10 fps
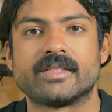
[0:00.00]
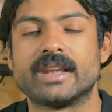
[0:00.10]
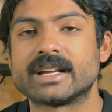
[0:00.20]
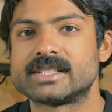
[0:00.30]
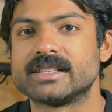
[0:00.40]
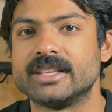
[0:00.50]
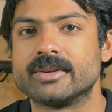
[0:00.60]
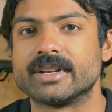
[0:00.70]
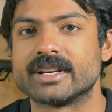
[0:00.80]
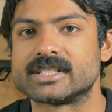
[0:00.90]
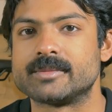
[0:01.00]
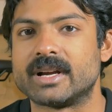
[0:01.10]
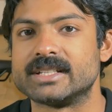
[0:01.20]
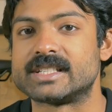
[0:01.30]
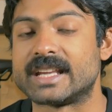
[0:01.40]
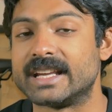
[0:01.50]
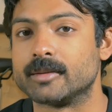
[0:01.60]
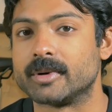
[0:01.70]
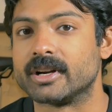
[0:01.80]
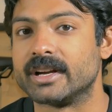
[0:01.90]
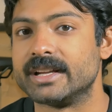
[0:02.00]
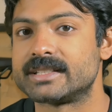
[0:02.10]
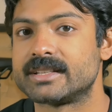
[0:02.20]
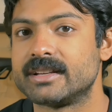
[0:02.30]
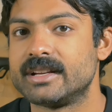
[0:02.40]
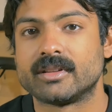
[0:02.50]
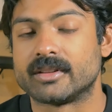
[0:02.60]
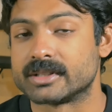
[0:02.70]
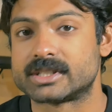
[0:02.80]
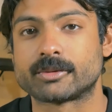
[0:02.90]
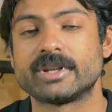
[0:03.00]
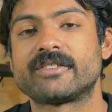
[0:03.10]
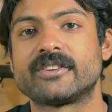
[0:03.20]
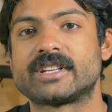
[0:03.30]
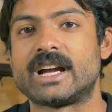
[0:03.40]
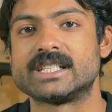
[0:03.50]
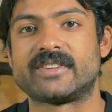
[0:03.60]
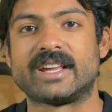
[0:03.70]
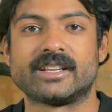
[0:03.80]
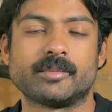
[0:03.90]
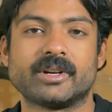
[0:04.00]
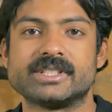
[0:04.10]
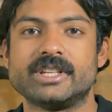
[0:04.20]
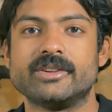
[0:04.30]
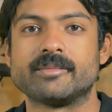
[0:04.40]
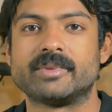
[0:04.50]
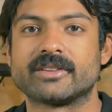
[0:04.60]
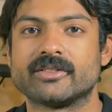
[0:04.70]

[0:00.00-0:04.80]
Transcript: The next thing that you can customize is handlebar height. There's 3 different kinds of handlebars that you can pick